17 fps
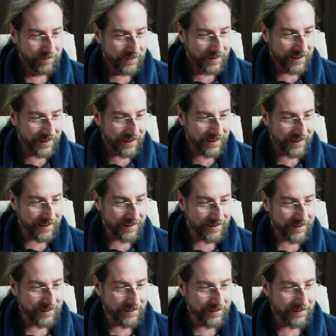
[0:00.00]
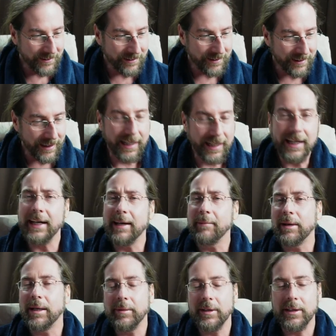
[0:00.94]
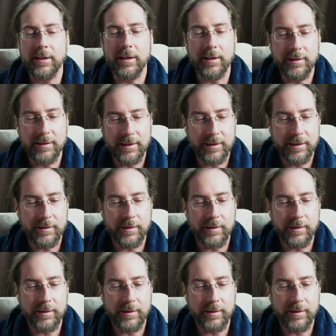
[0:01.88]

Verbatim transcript: Yeah, it's cool. Yeah, I'm, I'm, in contact.